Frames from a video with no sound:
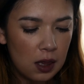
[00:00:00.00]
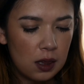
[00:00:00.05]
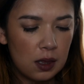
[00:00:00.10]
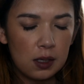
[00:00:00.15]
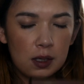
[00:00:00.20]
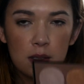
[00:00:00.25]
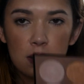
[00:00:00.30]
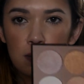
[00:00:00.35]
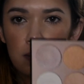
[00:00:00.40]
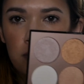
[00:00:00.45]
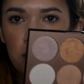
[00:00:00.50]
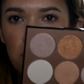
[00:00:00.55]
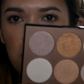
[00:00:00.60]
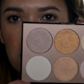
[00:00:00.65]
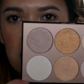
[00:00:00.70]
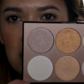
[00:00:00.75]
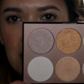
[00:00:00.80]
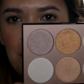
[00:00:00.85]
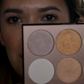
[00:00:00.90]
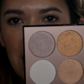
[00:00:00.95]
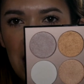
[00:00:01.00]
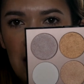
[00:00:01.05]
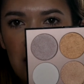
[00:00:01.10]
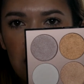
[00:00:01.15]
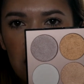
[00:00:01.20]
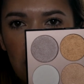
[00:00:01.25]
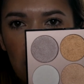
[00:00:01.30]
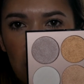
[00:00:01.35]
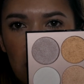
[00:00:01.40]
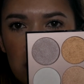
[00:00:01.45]
the really
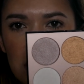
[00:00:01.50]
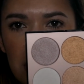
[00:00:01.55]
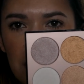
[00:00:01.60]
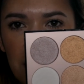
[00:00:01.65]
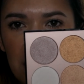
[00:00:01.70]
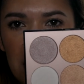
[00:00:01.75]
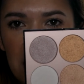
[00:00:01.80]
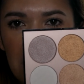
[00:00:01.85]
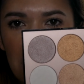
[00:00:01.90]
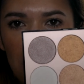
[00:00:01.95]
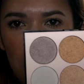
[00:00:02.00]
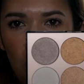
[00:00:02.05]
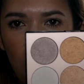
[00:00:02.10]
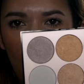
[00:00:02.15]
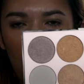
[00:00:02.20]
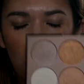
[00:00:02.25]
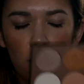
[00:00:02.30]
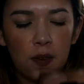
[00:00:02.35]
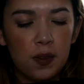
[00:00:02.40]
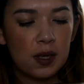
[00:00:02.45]
pale gold up here or